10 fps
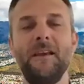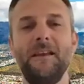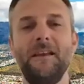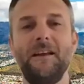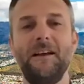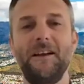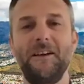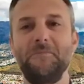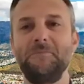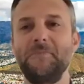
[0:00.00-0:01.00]

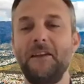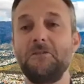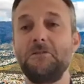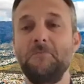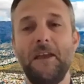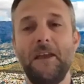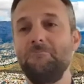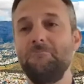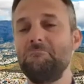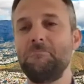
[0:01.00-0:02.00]
and
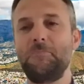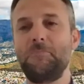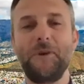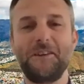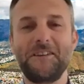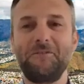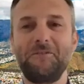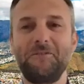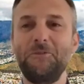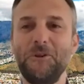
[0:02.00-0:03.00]
in pretty much every
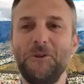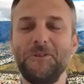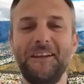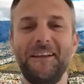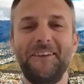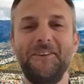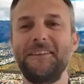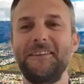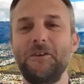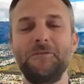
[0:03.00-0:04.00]
role you can
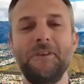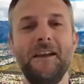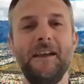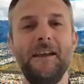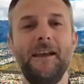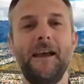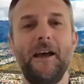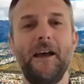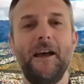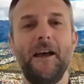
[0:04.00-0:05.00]
think of.
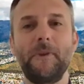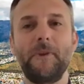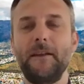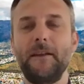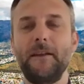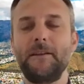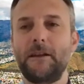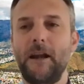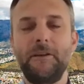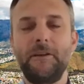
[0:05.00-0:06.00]
And
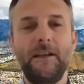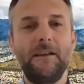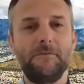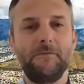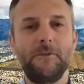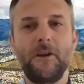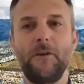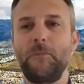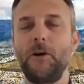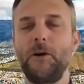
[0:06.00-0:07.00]
currently looking after
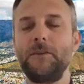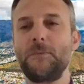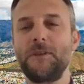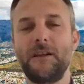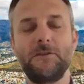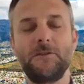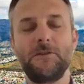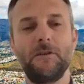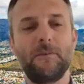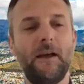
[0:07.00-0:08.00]
partnerships and external
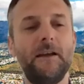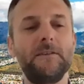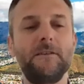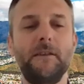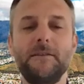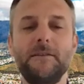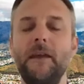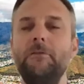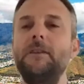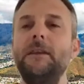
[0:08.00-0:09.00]
suppliers. So that's
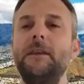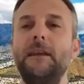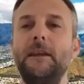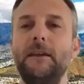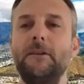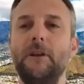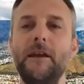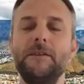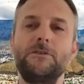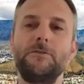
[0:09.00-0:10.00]
everything related
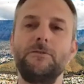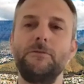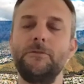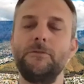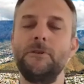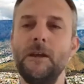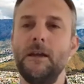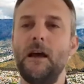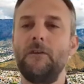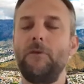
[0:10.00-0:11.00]
to
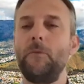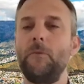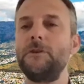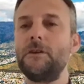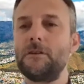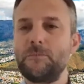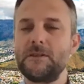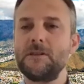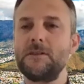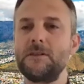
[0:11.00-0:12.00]
our pharmaceuticals
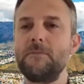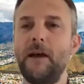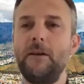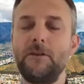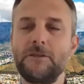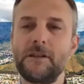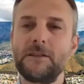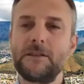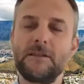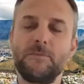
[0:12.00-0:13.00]
business and biologics
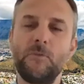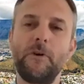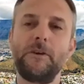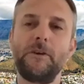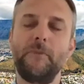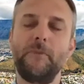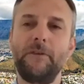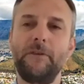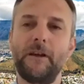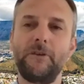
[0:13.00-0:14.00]
and small molecule
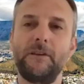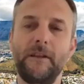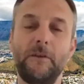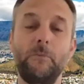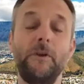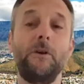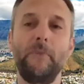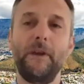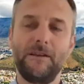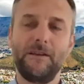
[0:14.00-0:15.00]
manufacturing that we don't
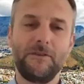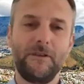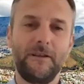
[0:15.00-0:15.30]
make internally.